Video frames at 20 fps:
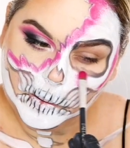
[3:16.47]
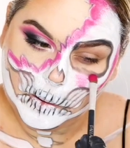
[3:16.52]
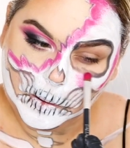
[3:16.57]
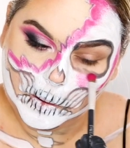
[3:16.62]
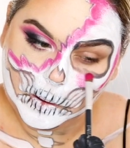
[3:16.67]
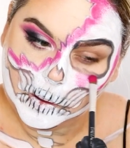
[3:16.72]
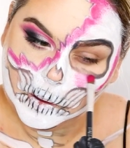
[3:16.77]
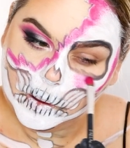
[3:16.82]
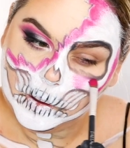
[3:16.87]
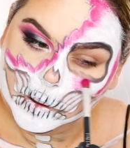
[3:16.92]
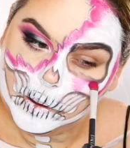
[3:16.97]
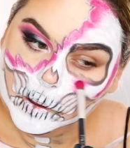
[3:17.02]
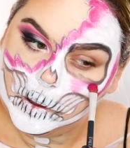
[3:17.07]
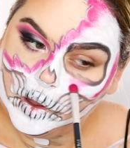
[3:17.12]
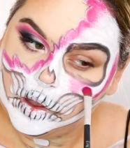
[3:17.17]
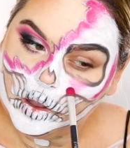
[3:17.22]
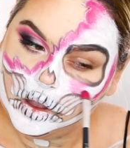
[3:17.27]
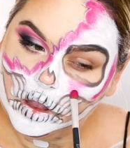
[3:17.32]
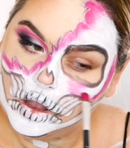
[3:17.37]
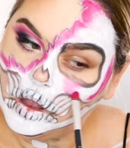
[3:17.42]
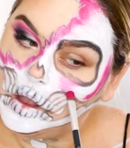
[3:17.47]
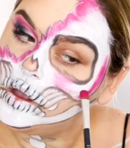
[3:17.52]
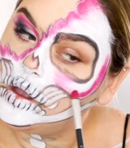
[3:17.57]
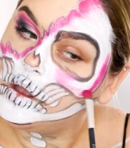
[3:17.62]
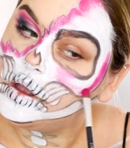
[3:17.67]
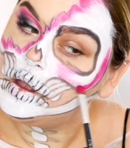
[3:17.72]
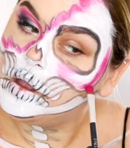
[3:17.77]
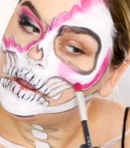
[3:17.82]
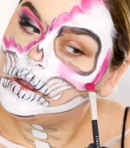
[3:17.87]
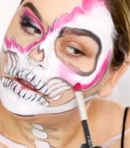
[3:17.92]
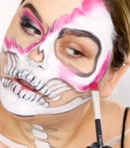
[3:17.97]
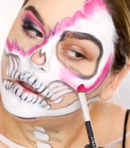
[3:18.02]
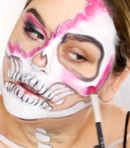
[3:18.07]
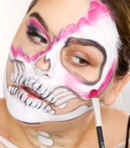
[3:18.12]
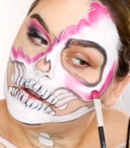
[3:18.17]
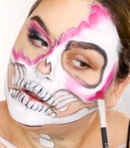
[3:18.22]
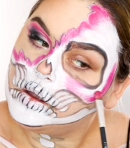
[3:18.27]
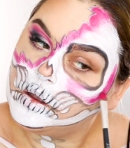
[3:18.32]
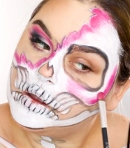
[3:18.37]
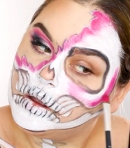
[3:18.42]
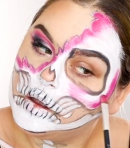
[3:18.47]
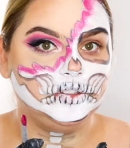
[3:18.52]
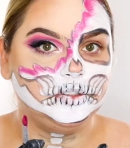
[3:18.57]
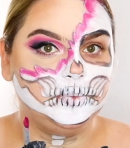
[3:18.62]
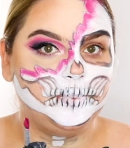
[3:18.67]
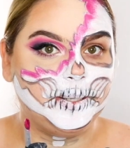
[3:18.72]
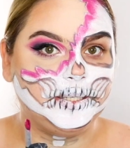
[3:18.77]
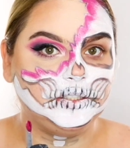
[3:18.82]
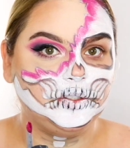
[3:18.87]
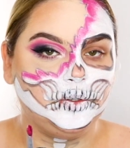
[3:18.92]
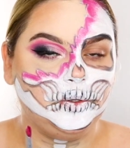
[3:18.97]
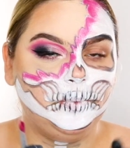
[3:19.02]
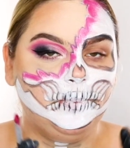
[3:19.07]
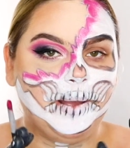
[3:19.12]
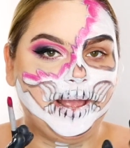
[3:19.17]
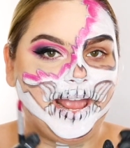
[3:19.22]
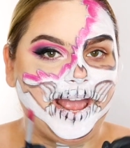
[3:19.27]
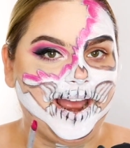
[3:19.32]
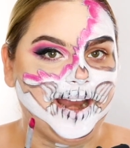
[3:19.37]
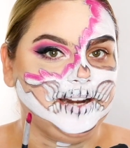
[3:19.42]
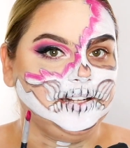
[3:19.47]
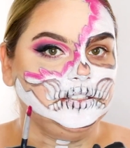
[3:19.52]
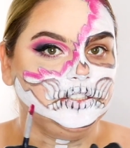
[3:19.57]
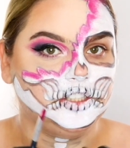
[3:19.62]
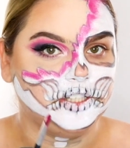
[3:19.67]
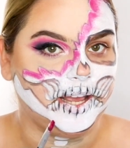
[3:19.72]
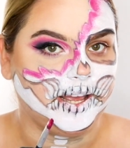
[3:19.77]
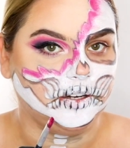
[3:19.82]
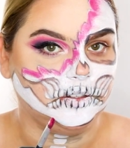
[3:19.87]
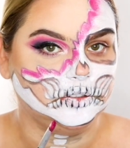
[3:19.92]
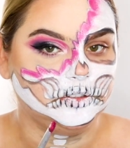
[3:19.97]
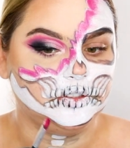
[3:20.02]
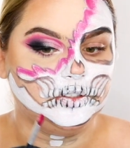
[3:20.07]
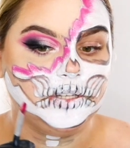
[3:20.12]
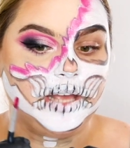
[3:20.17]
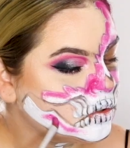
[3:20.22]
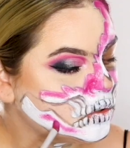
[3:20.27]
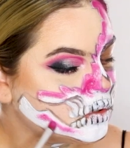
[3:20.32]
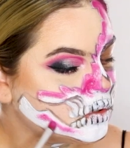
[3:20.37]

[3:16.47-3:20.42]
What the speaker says: What I'm doing now is adding dimension to my skull by adding shadows.